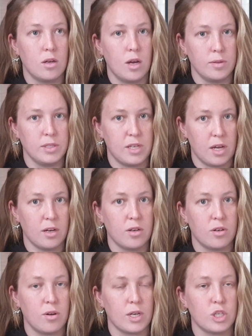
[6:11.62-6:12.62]
I stand
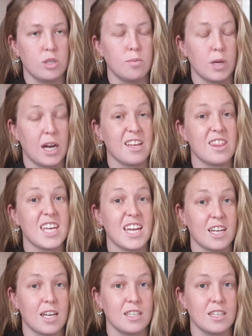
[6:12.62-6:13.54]
under correction, but I think